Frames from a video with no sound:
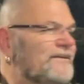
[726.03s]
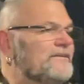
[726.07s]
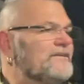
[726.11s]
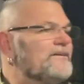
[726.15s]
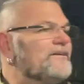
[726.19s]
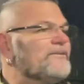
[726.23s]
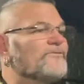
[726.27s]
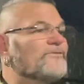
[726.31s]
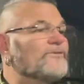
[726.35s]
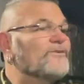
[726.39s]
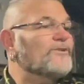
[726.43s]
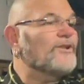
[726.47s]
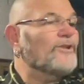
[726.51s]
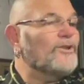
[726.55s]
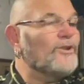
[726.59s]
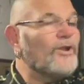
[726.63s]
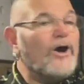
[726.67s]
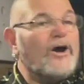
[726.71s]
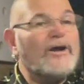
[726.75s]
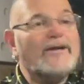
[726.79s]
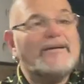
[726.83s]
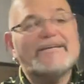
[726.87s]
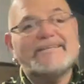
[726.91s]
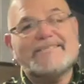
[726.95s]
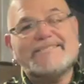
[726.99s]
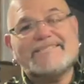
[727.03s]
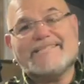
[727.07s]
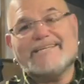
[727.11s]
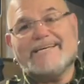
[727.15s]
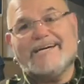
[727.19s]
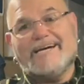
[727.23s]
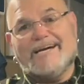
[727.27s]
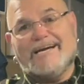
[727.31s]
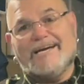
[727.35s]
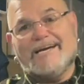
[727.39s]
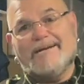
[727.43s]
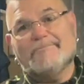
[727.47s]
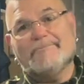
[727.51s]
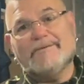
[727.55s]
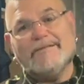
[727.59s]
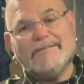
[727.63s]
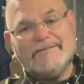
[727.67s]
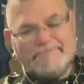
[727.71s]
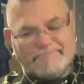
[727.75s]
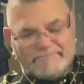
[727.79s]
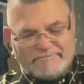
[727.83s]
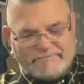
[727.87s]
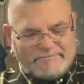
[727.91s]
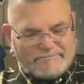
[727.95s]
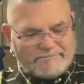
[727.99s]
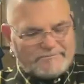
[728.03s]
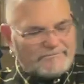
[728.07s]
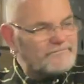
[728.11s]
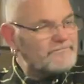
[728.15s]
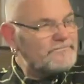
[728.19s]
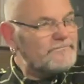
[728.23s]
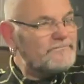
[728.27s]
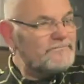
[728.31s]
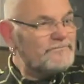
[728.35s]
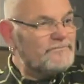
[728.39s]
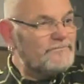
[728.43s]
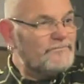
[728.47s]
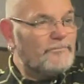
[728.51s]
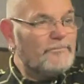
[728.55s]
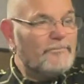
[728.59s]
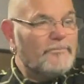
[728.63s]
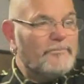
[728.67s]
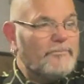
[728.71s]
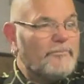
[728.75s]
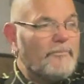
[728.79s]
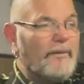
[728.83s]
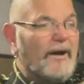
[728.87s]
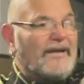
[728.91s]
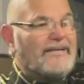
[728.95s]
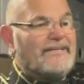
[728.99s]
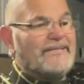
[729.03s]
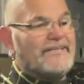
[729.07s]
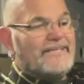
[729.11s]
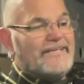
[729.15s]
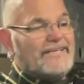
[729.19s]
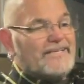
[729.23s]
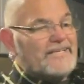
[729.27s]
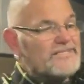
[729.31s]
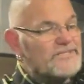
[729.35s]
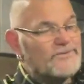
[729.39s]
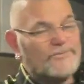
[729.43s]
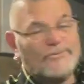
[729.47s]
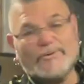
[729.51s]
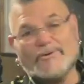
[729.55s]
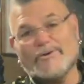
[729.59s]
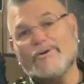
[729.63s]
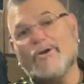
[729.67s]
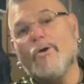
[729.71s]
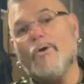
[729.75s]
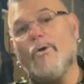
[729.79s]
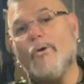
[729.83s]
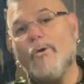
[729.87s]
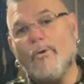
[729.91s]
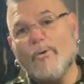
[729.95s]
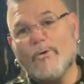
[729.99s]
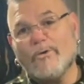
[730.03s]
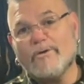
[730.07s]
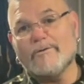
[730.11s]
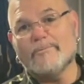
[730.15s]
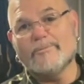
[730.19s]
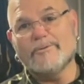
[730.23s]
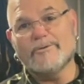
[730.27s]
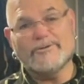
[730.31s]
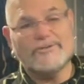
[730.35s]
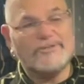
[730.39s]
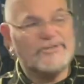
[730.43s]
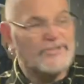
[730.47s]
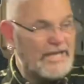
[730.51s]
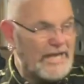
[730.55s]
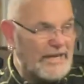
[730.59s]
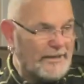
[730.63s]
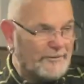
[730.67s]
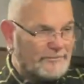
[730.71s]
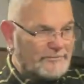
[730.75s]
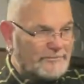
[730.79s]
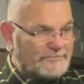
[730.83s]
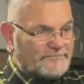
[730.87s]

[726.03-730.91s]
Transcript: For the longest time, my knees were in horrible shape.